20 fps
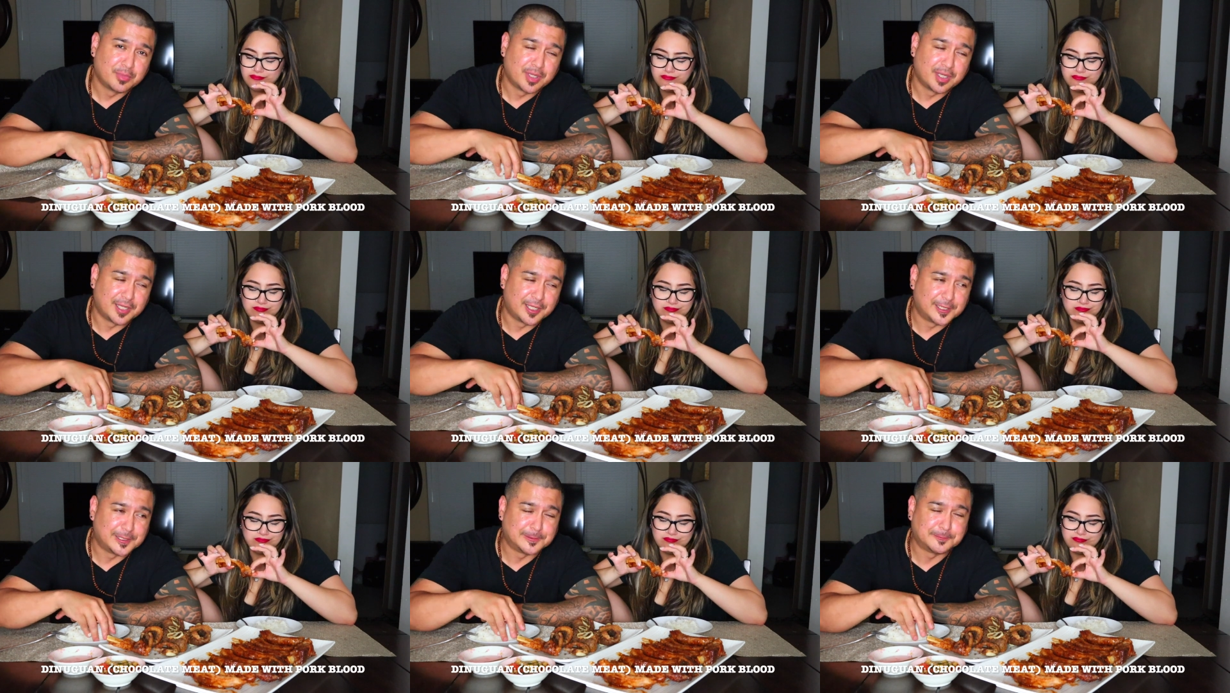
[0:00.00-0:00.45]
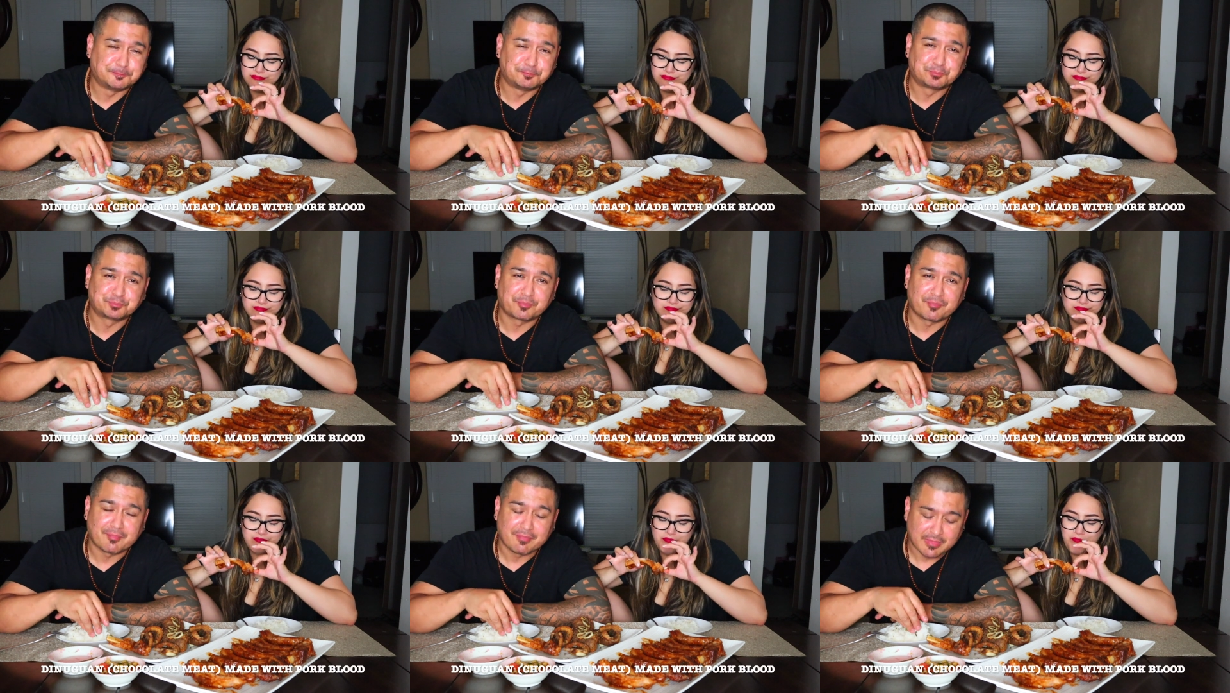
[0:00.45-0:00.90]
Speaker 1: uh,
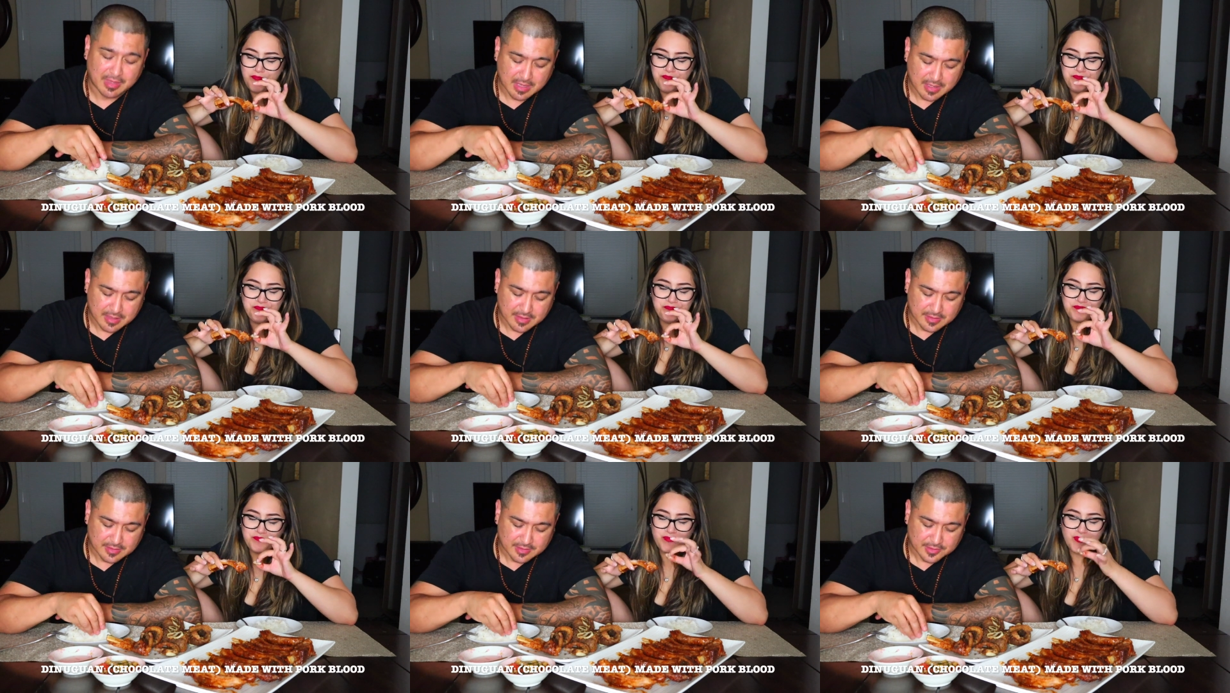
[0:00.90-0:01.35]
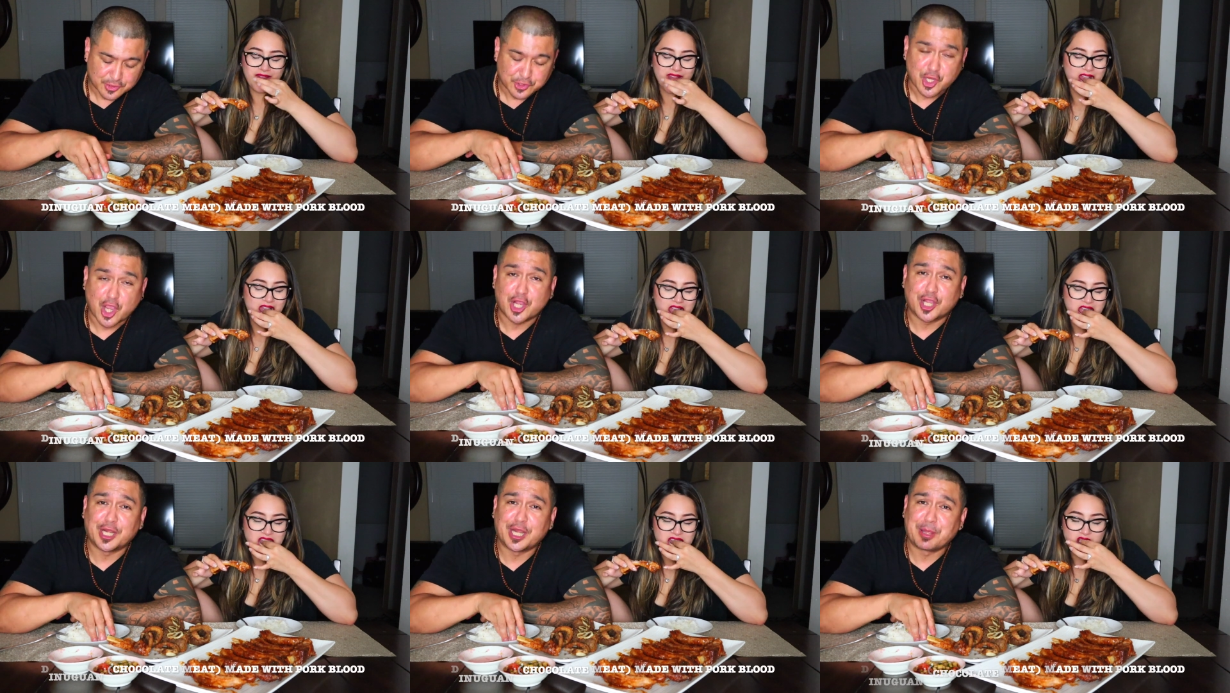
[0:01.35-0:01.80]
uh,
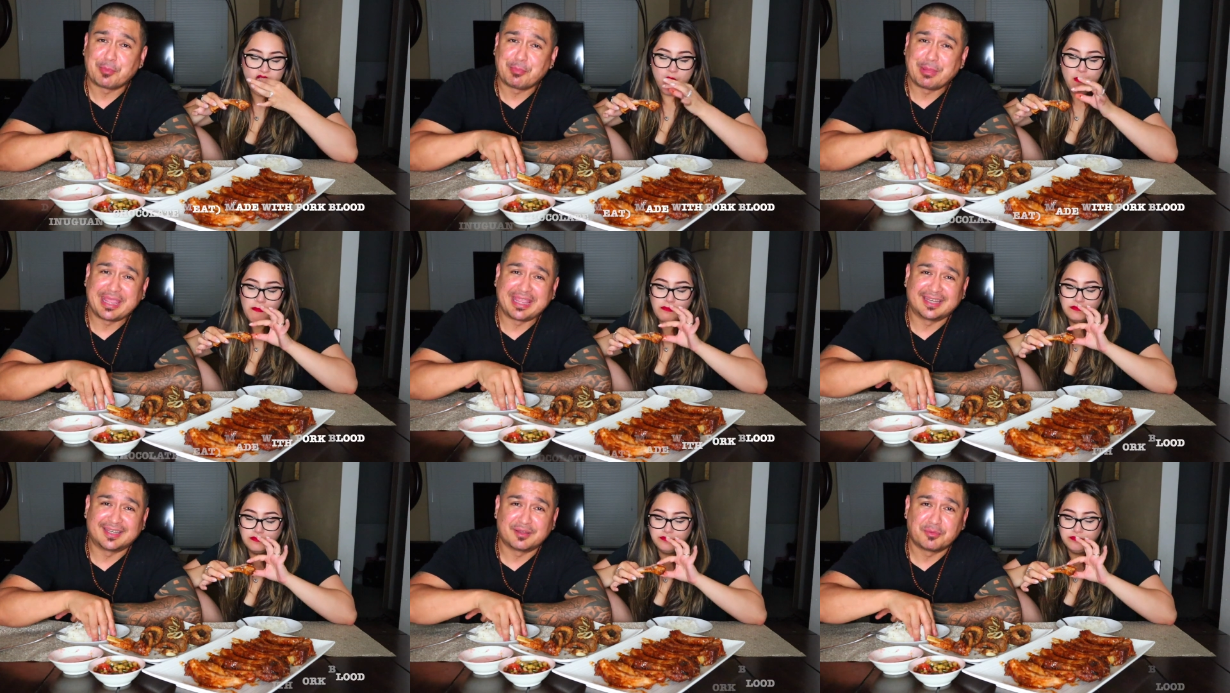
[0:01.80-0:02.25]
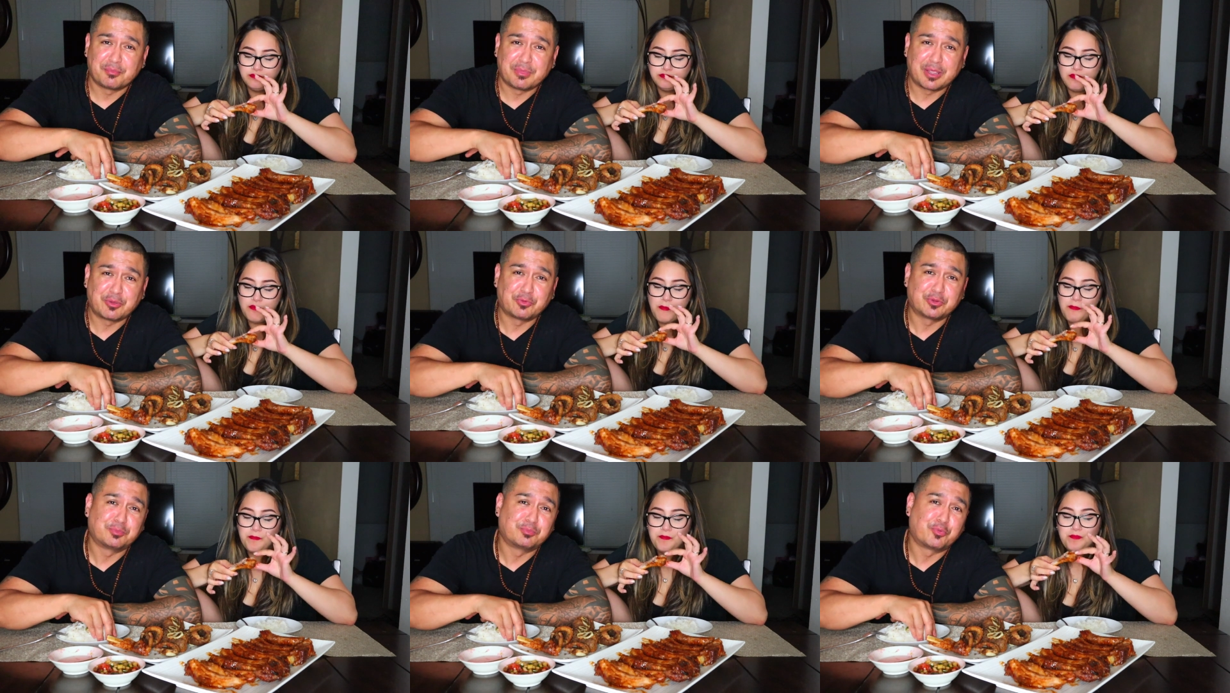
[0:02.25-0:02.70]
chocolate meat
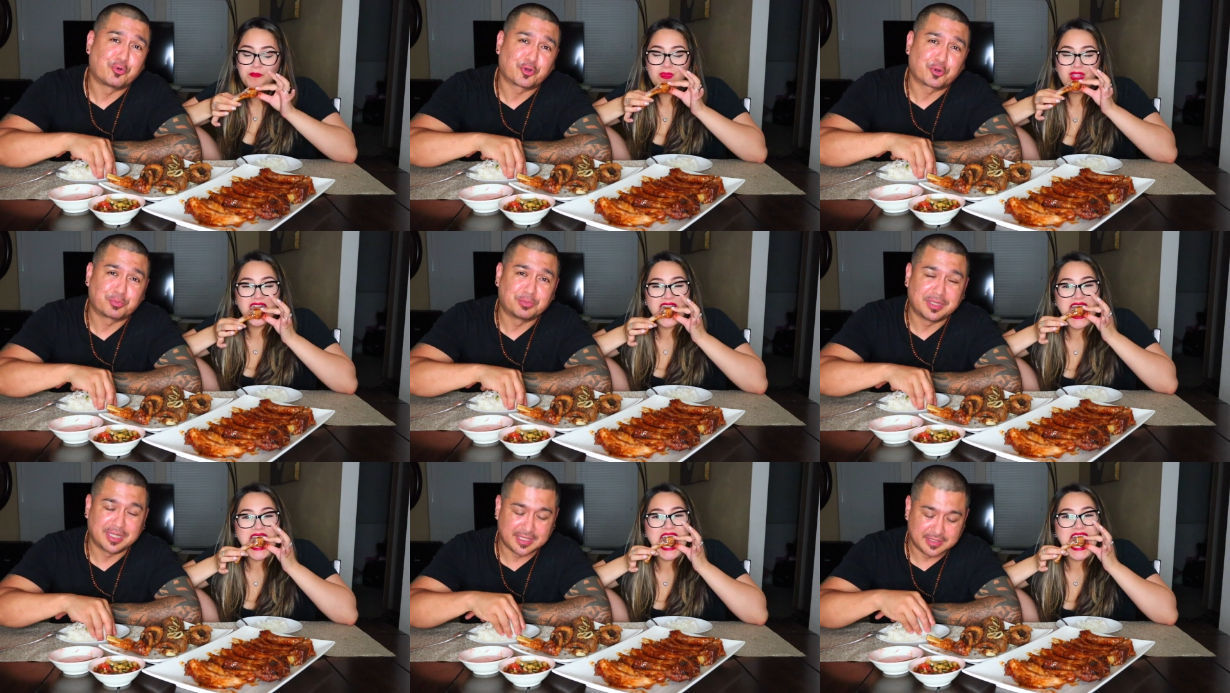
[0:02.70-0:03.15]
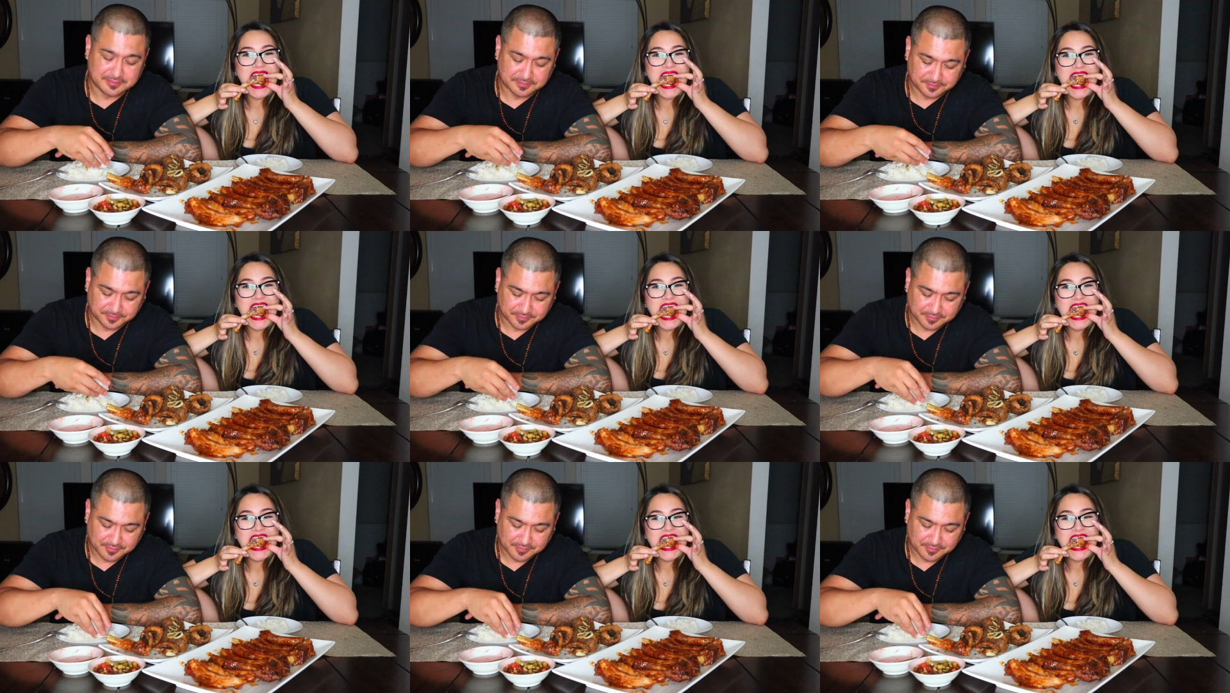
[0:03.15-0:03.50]
made with pork blood.